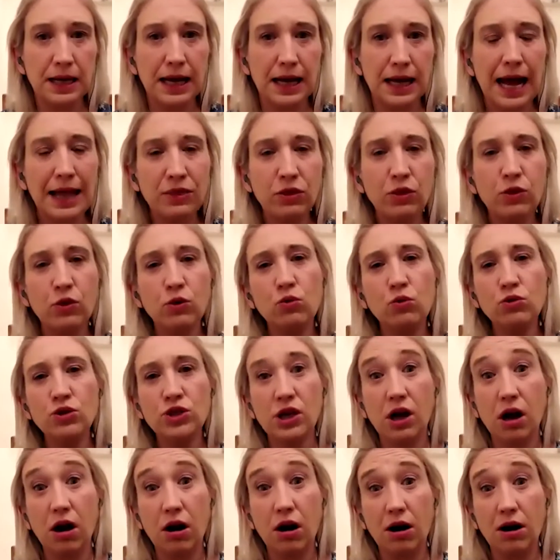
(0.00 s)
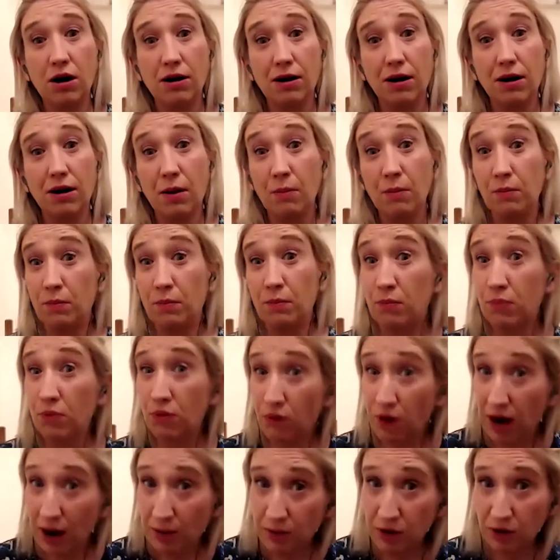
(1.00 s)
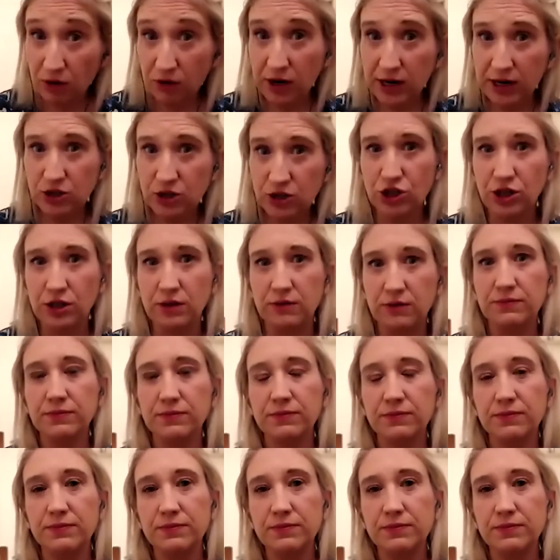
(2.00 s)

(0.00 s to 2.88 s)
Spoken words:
And those are preparation.